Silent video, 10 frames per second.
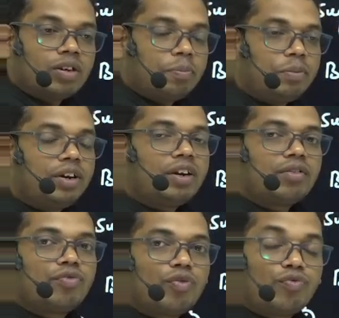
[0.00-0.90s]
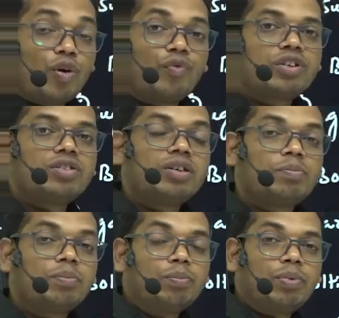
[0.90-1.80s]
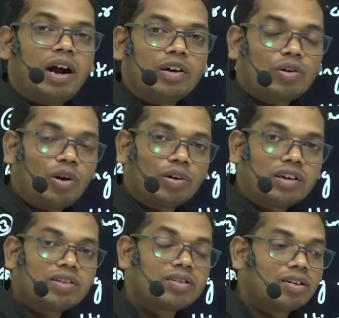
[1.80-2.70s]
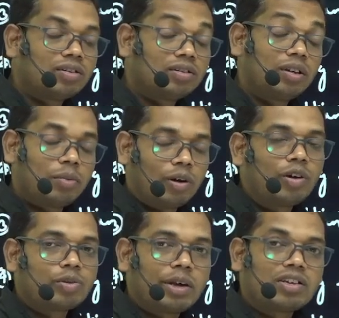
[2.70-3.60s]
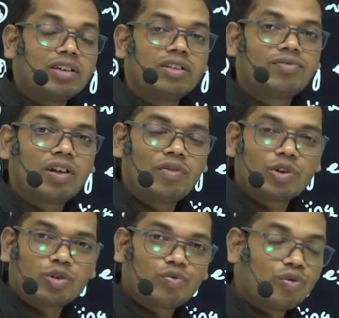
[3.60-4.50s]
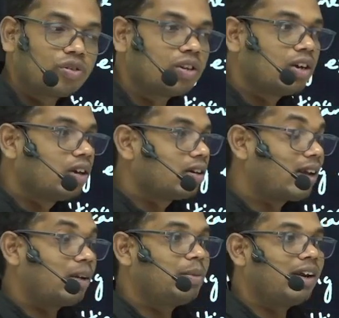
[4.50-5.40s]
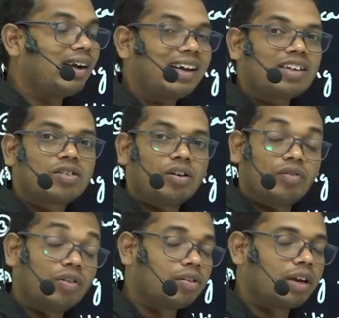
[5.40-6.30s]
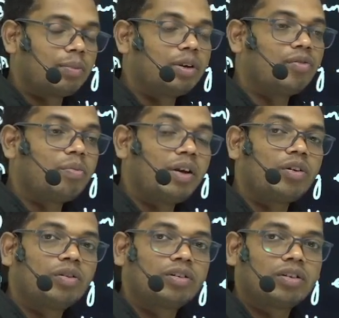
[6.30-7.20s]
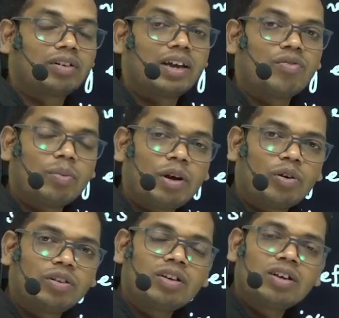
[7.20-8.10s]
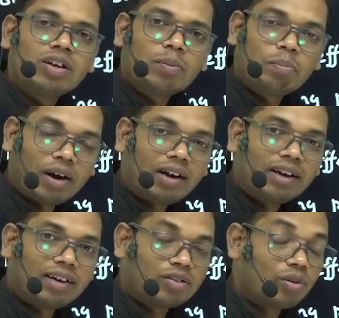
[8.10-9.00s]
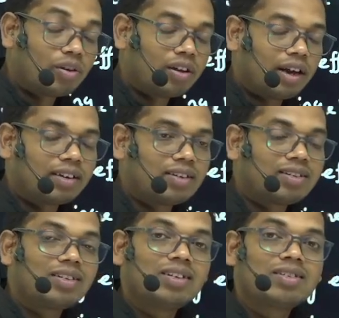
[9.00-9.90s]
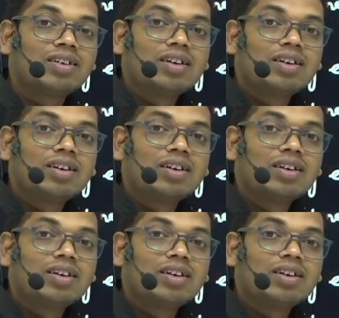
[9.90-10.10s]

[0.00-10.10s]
period for which the plant organs, or especially the flowers or fruits, can be attached, can remain on the plant. And so I can say this